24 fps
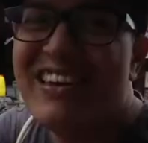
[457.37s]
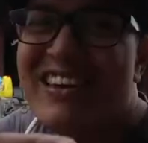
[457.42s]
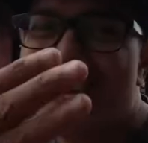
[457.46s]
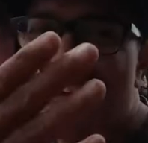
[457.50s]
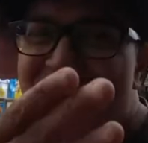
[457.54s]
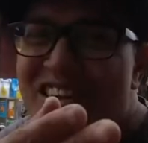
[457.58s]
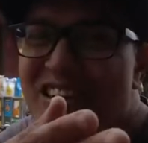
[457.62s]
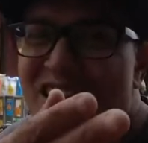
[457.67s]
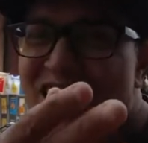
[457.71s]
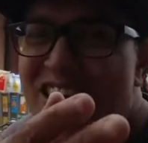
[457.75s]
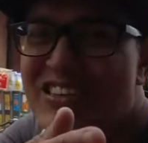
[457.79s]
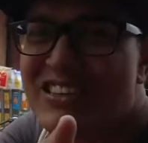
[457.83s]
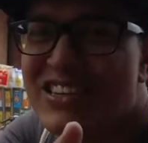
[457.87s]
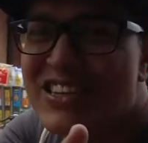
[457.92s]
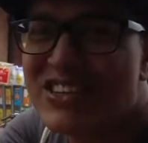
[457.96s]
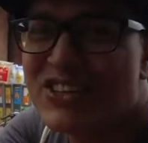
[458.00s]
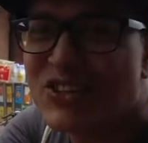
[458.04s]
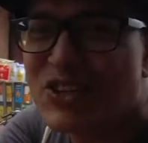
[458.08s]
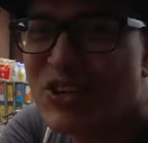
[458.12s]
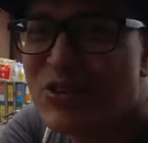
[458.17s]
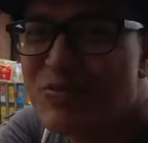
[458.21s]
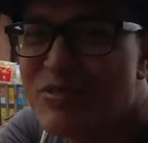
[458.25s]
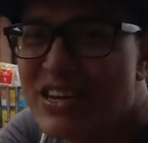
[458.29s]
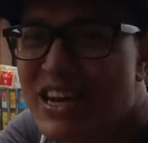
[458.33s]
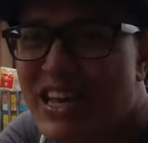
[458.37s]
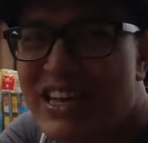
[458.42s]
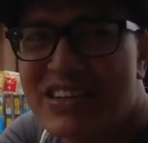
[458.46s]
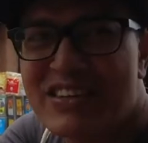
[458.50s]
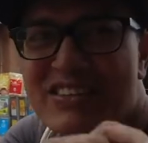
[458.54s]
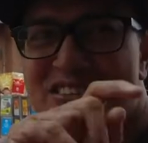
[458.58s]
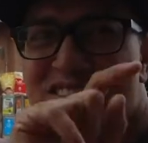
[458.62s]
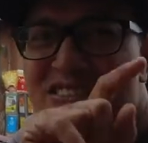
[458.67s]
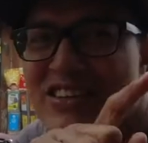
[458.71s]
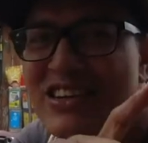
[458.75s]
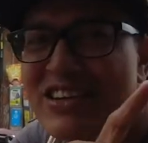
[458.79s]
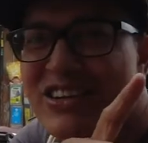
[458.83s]
He actually told me like
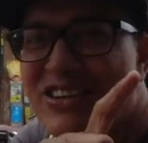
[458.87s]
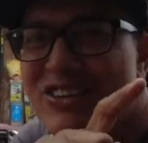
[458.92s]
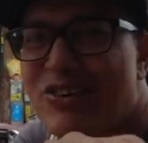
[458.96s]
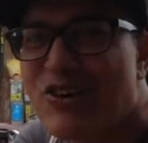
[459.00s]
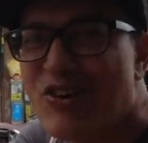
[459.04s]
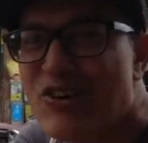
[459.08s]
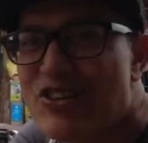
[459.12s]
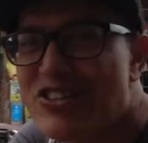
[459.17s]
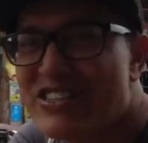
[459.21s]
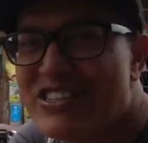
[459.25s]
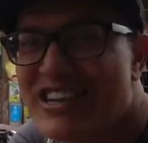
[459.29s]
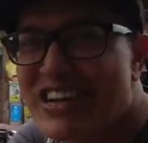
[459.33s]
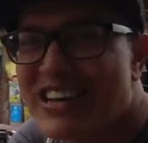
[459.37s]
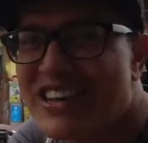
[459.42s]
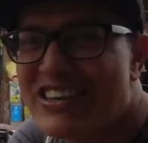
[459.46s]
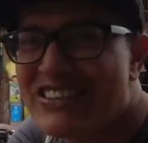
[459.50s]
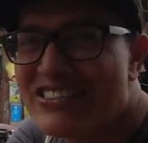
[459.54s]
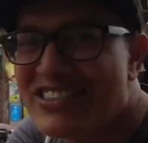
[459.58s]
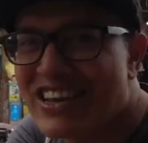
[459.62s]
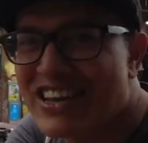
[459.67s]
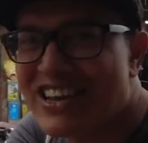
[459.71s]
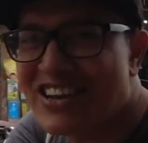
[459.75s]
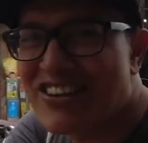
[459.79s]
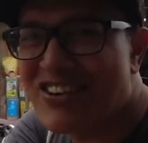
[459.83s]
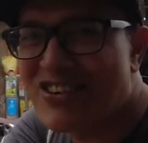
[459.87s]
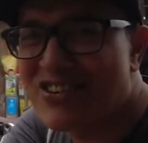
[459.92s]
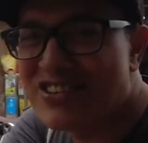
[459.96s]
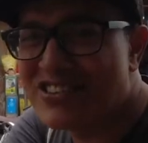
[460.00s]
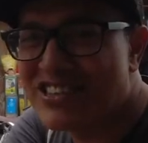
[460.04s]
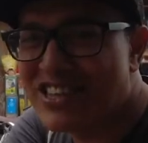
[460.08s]
go inside and check it out.